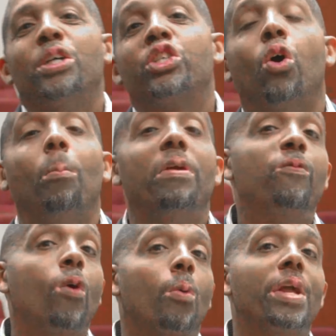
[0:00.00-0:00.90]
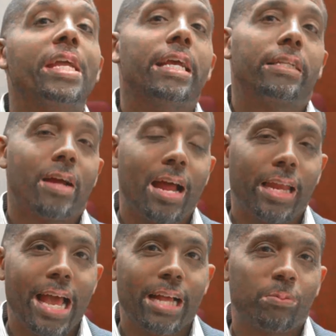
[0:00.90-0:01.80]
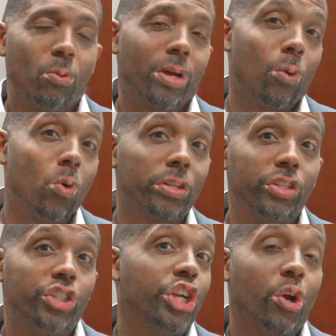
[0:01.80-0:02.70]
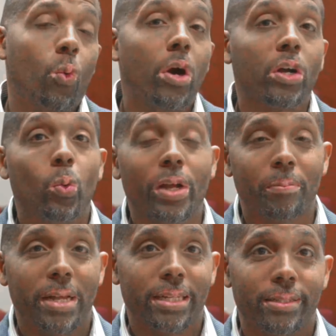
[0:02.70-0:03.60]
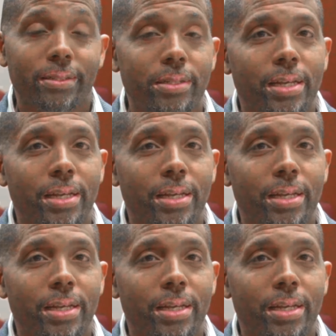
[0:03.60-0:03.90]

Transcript: So before we get to our last point, I want to share one quick message.